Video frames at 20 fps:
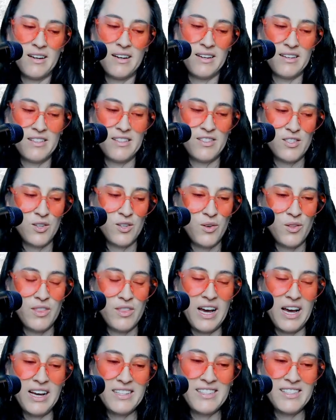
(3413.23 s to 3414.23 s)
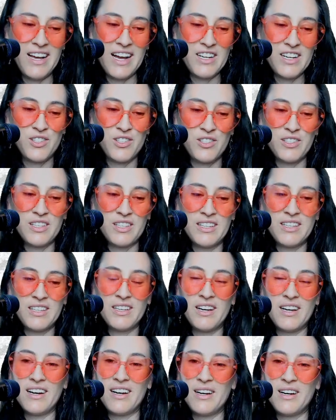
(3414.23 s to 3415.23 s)
So that's actually
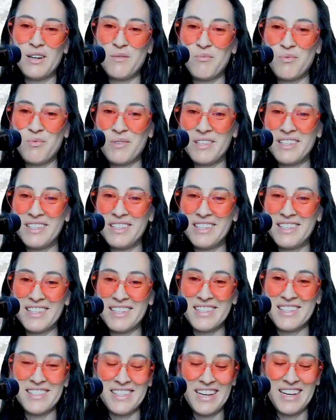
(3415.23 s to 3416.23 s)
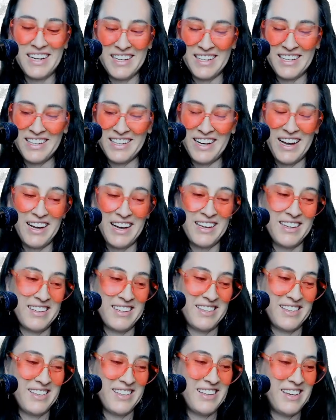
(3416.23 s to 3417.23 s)
pretty exciting. I
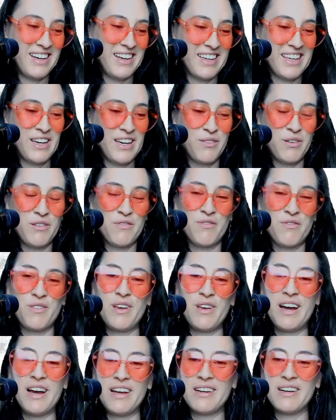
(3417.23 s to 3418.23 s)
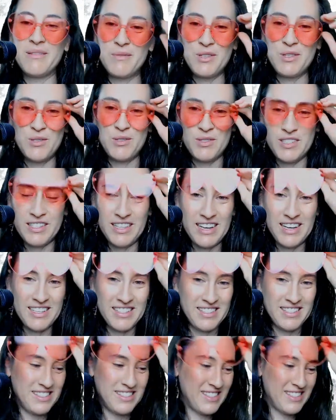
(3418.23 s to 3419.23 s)
can't wait for that. Let me switch
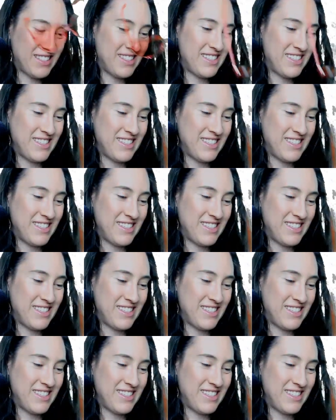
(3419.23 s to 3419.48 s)
glasses.